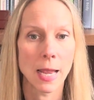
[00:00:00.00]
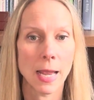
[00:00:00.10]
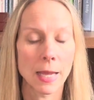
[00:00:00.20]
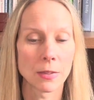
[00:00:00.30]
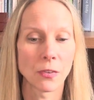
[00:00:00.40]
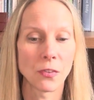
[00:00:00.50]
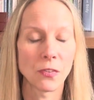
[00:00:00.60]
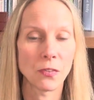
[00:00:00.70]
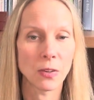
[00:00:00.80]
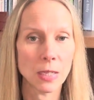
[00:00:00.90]
And the
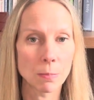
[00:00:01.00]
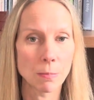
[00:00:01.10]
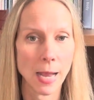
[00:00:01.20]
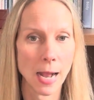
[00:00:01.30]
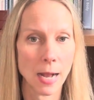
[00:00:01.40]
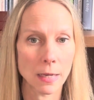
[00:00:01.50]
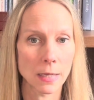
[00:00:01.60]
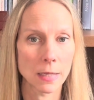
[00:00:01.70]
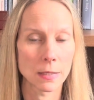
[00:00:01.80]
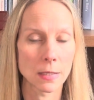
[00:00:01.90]
feedback
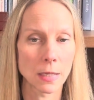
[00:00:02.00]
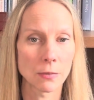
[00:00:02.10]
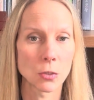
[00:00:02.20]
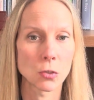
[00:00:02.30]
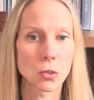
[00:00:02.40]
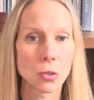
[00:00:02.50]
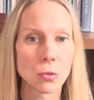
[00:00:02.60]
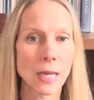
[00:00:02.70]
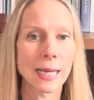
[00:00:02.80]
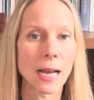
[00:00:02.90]
is given to
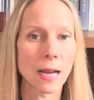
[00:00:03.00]
that